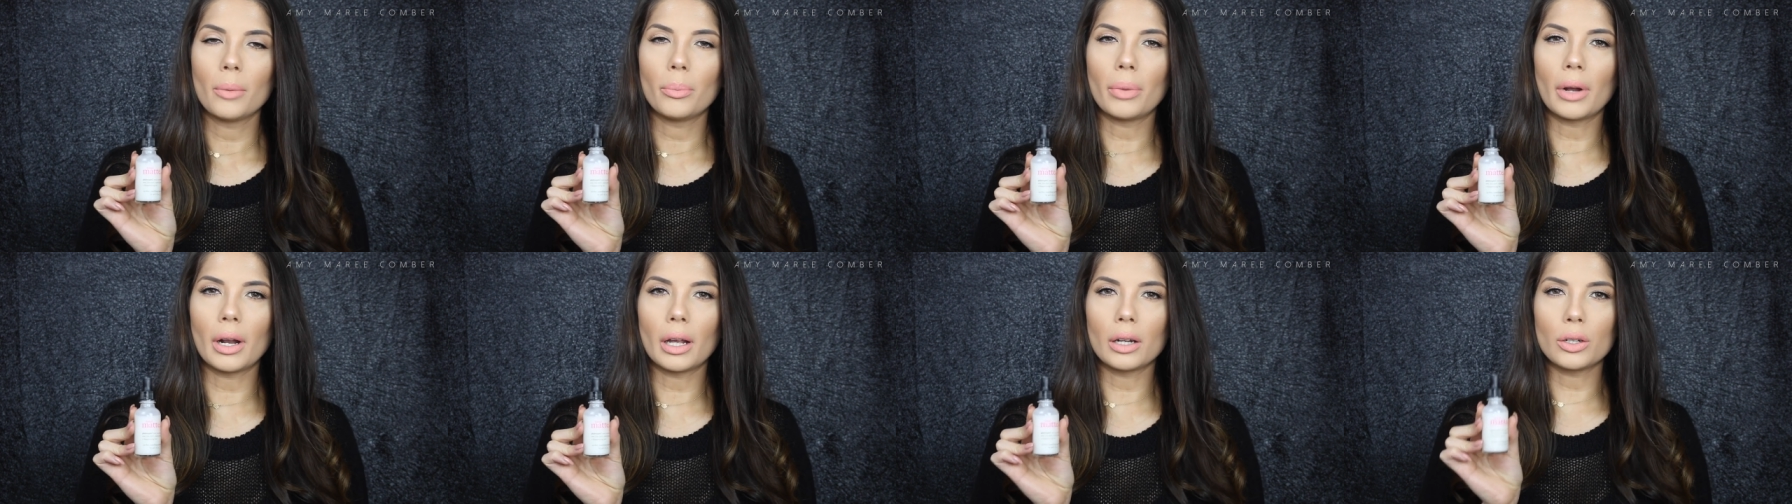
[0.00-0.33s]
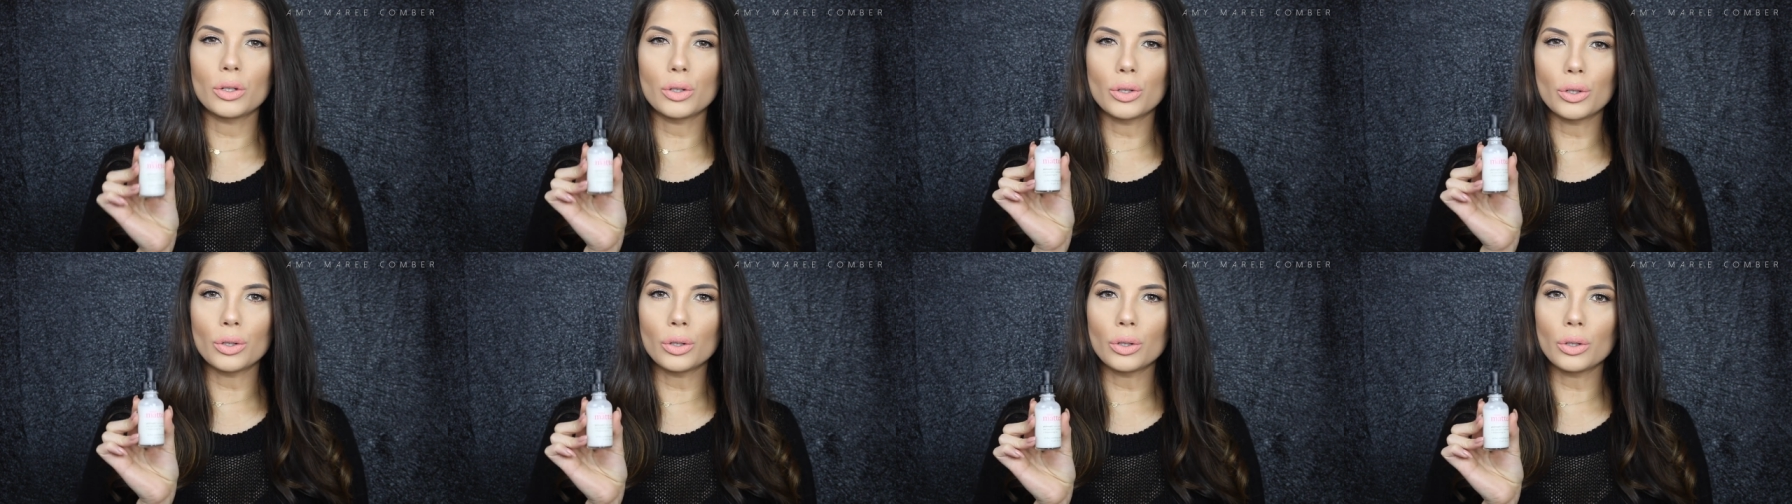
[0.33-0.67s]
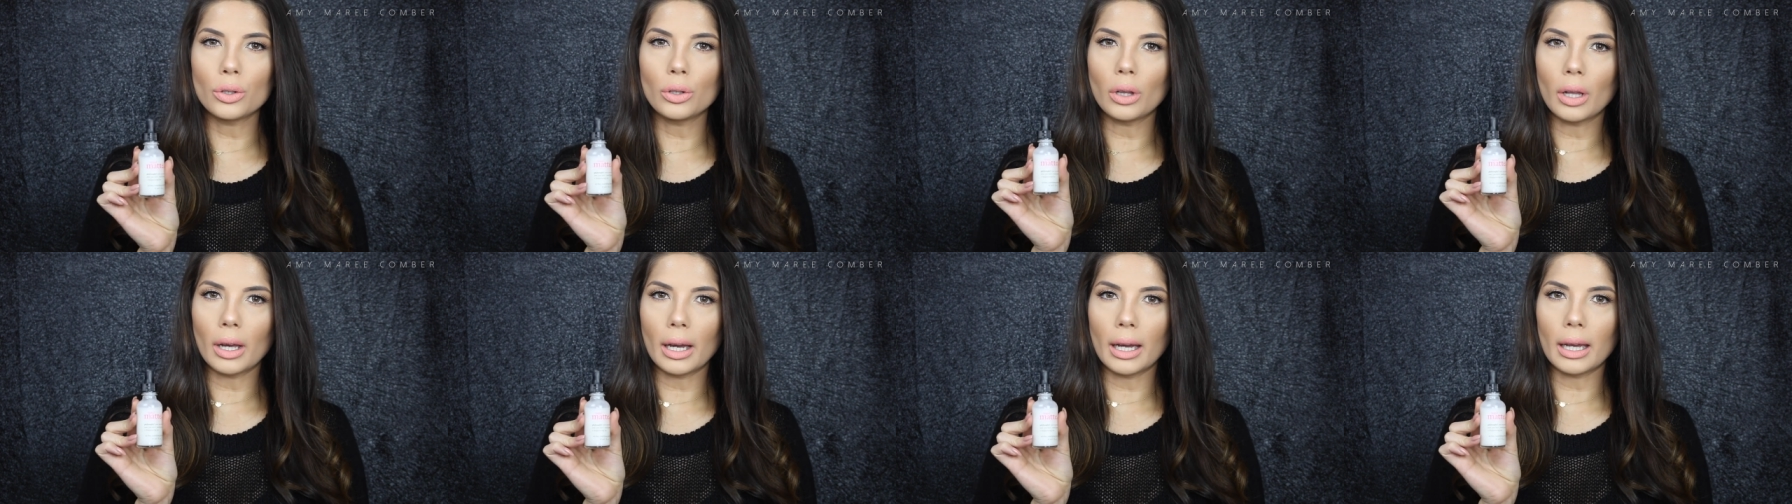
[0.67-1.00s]
but I
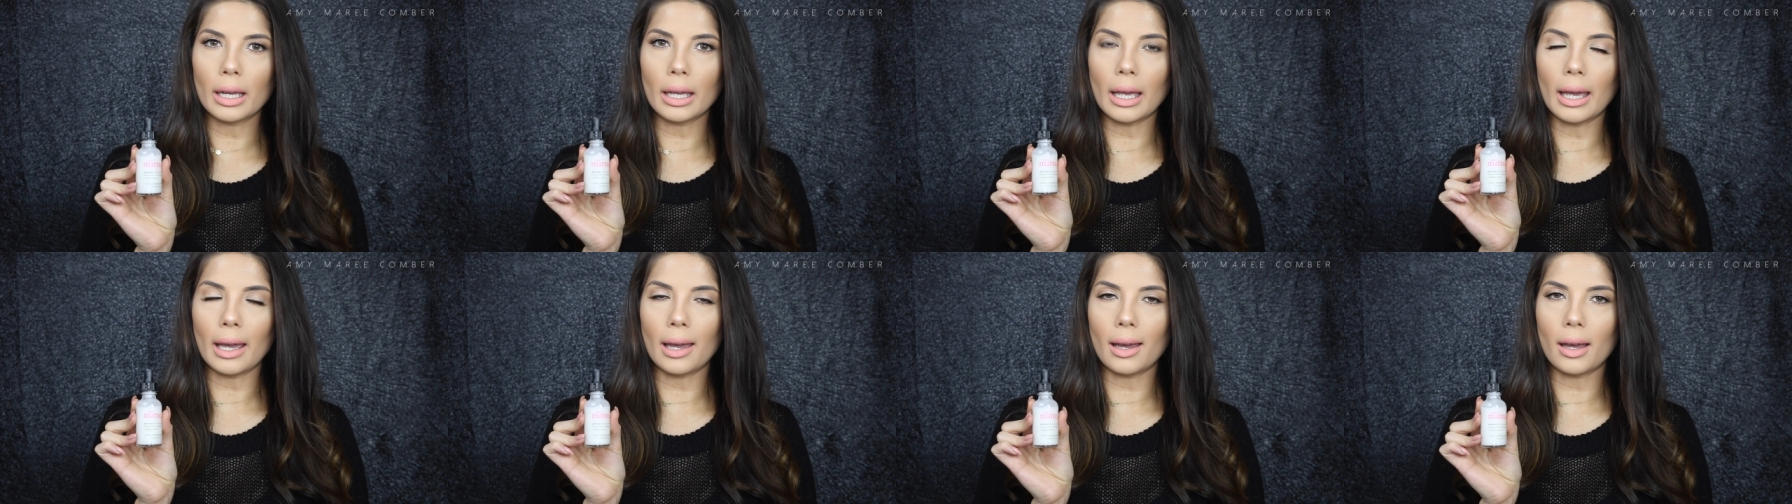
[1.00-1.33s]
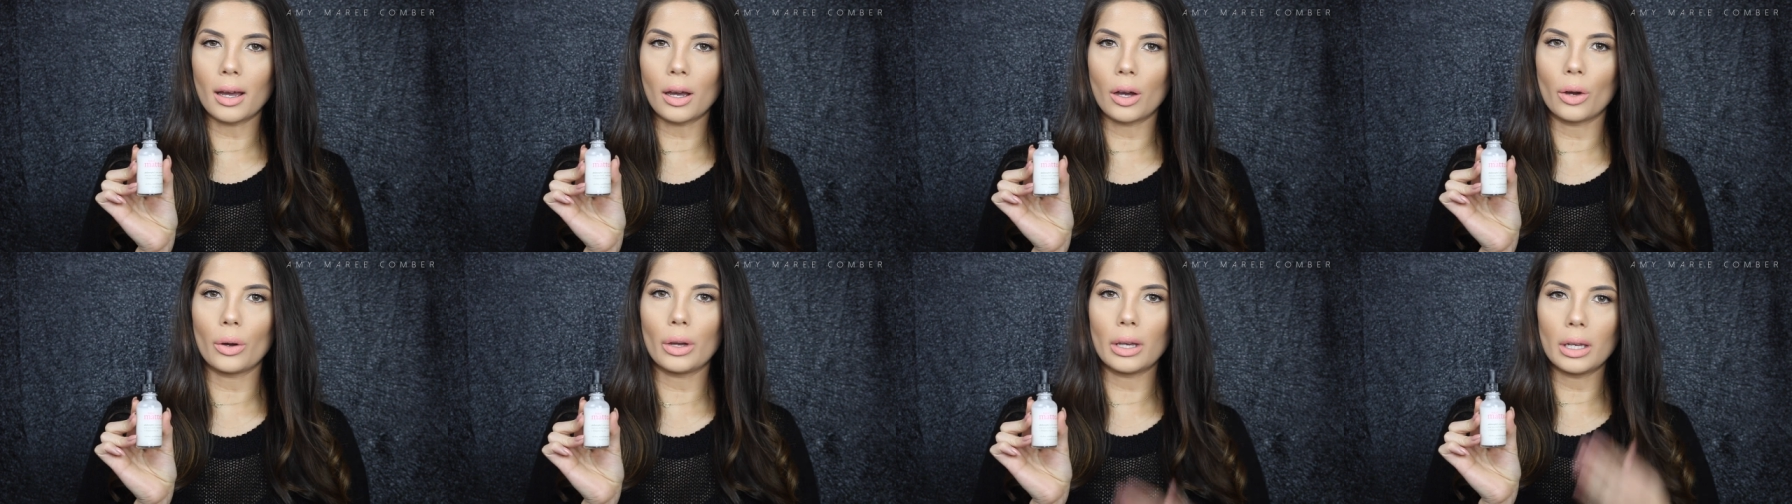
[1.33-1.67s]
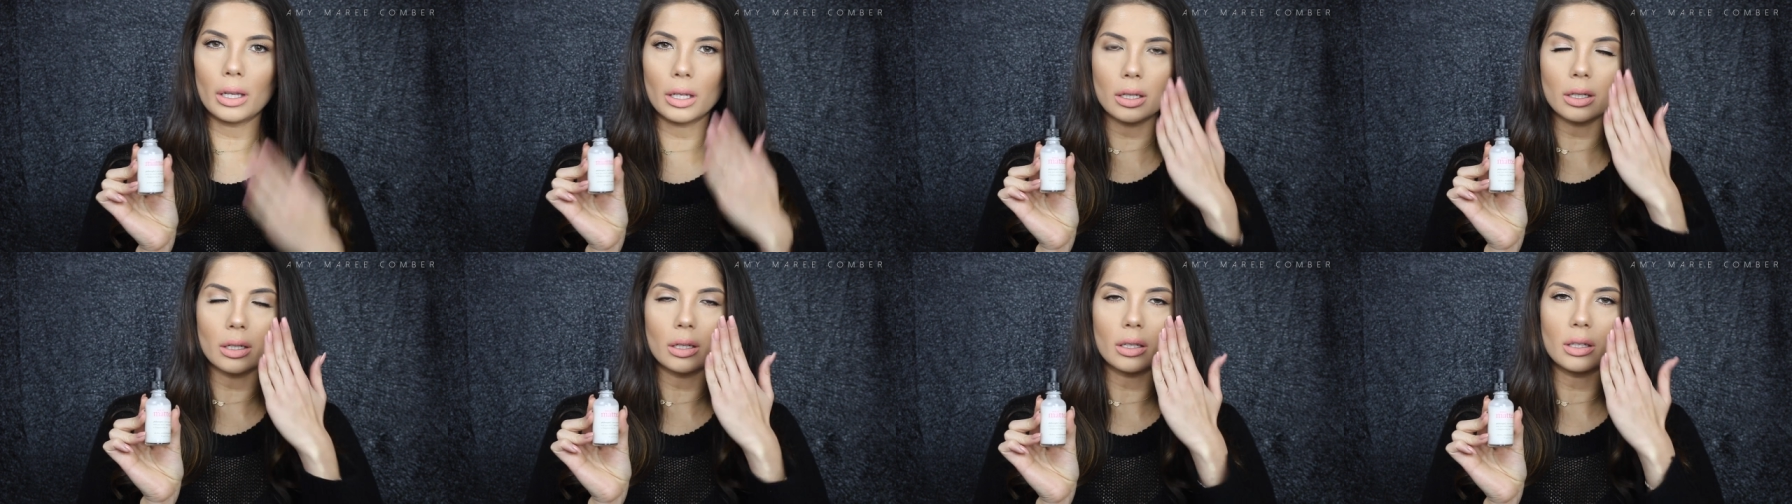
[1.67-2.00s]
do like how
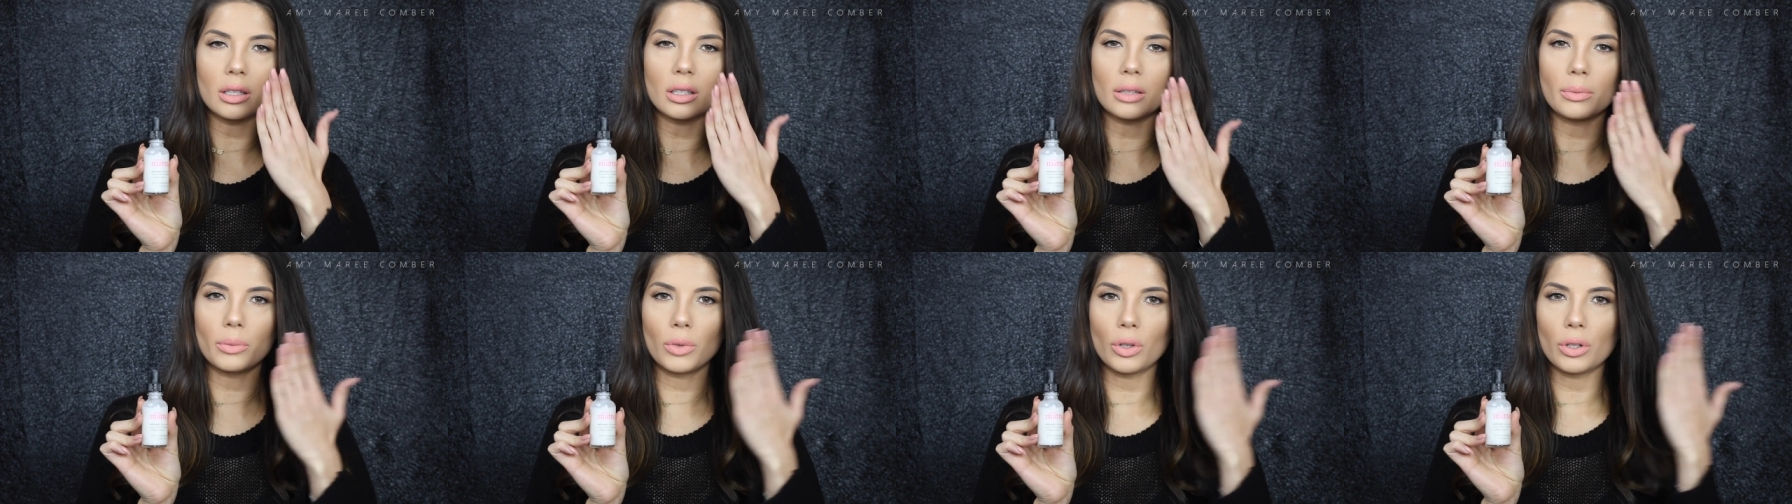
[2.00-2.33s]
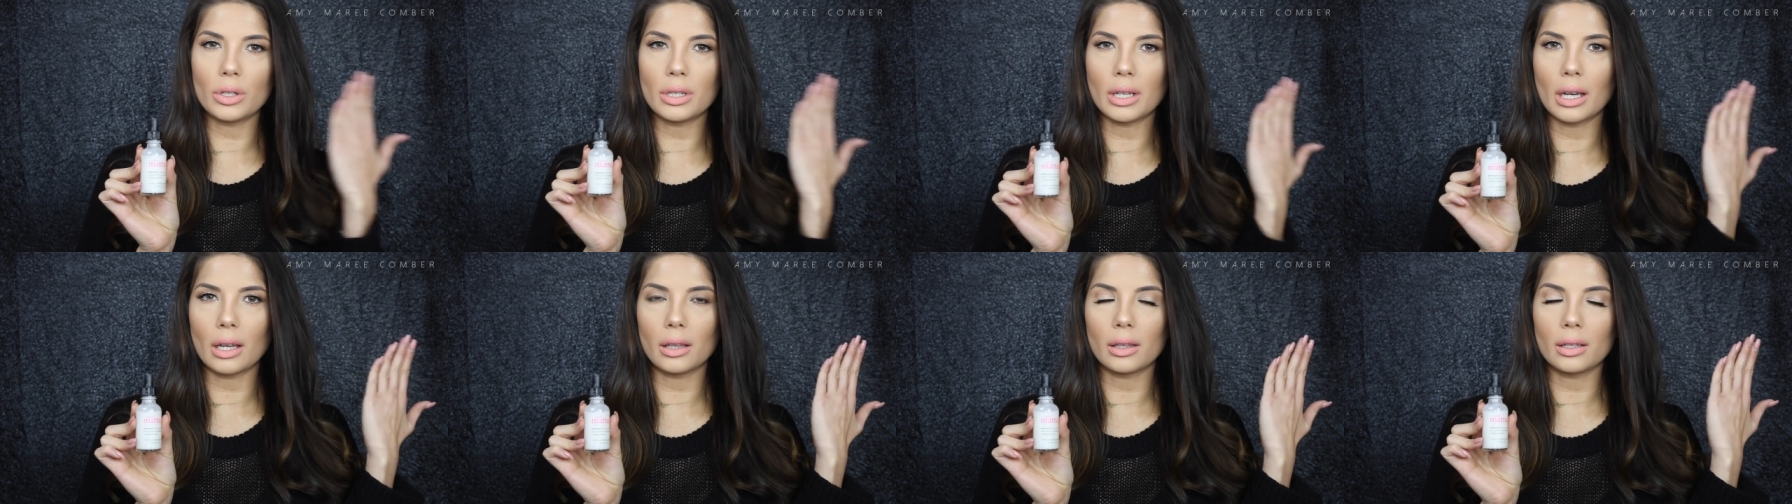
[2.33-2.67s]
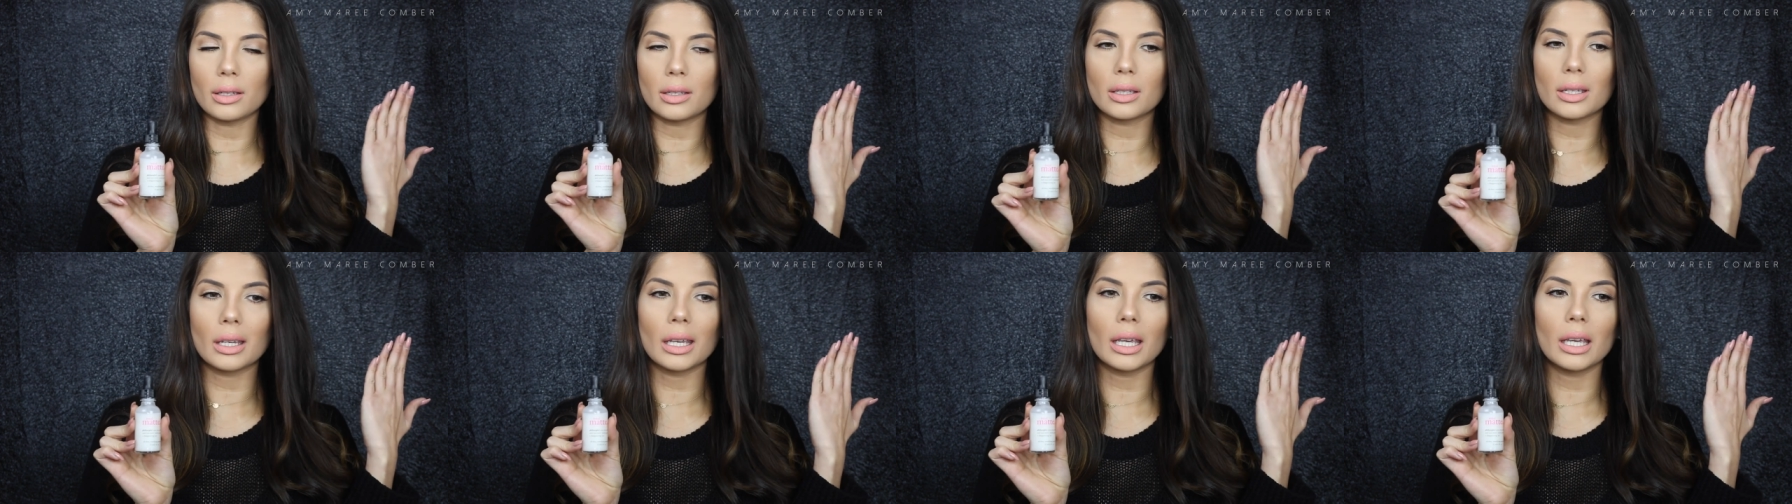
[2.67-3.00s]
it smooths out
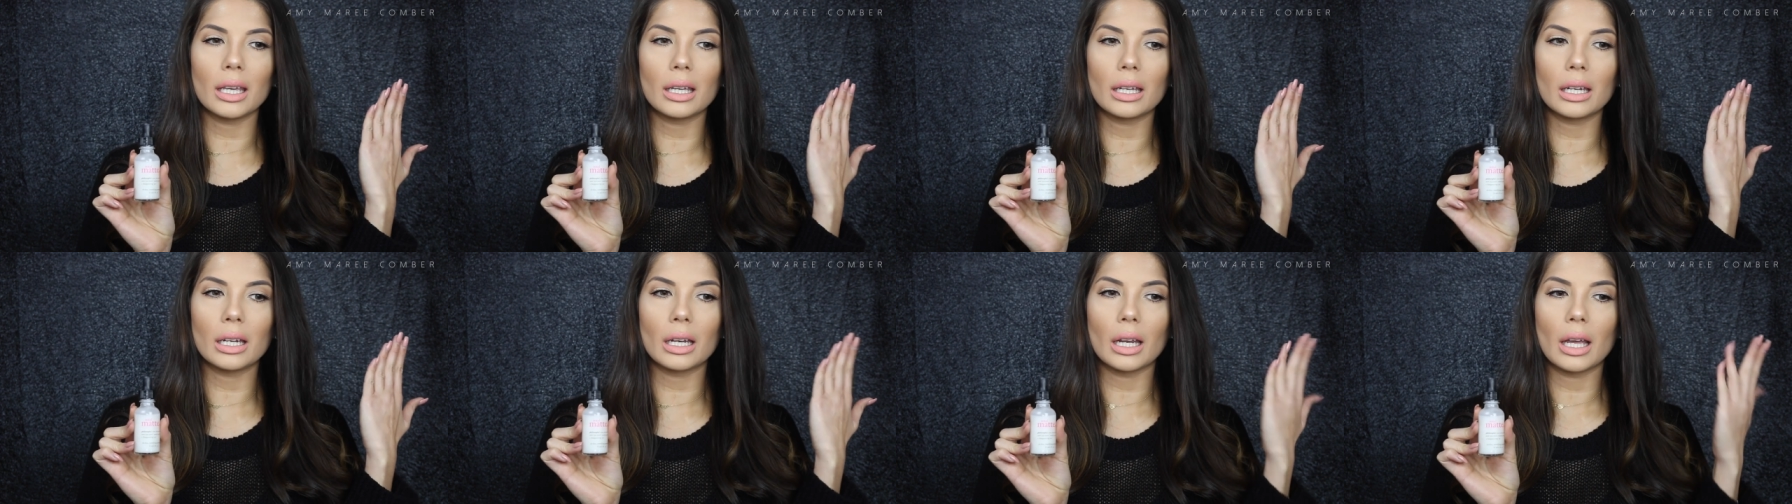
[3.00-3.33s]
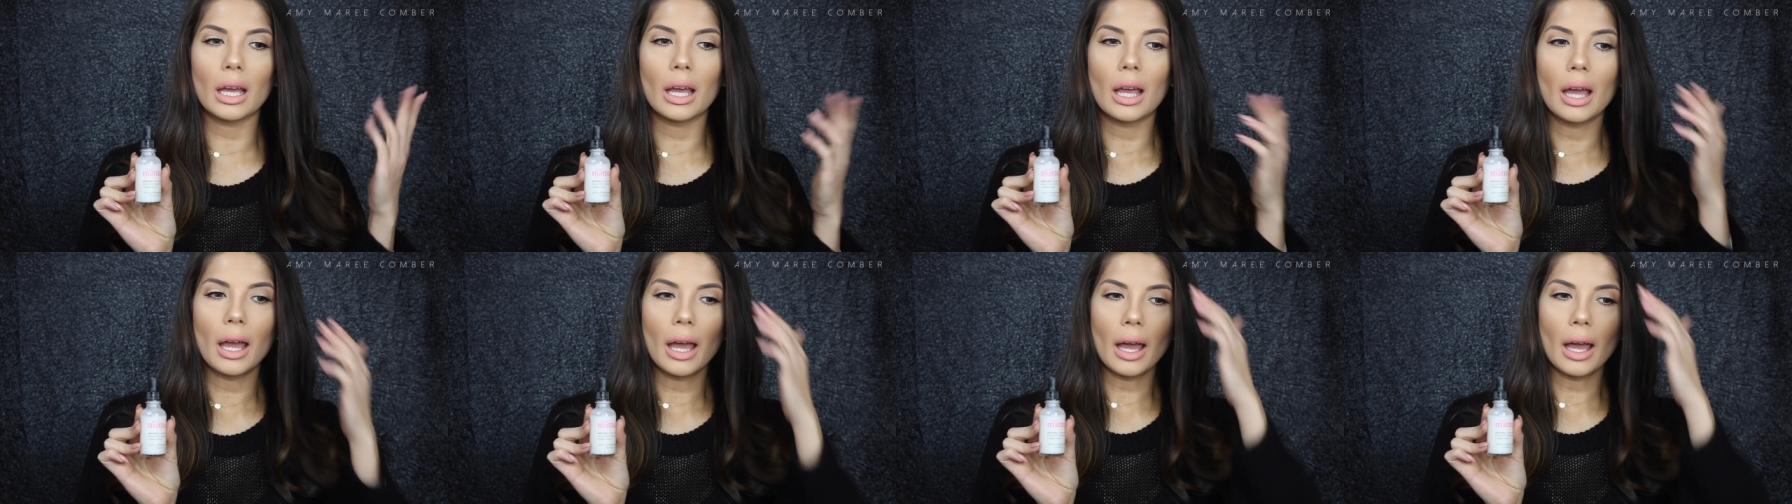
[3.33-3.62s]
the skin